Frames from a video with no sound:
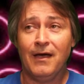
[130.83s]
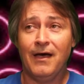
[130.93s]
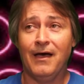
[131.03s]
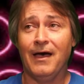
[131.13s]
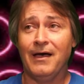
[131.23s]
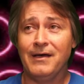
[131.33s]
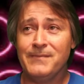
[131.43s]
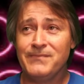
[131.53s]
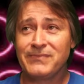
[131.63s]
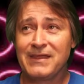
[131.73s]
And
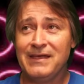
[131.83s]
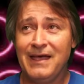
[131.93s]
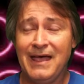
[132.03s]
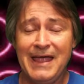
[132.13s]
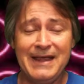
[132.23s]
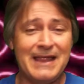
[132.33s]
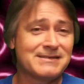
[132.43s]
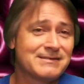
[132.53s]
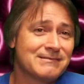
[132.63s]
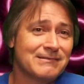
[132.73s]

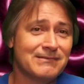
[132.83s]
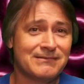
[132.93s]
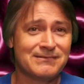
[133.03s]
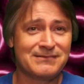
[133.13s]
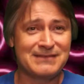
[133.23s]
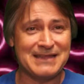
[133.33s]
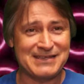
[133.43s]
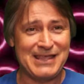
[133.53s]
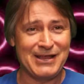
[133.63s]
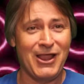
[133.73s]
that's
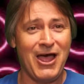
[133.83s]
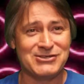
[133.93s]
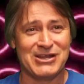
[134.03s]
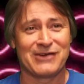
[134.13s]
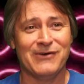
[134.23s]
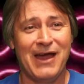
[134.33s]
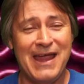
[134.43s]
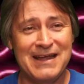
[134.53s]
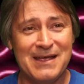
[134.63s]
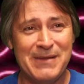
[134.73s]
kid logic, right?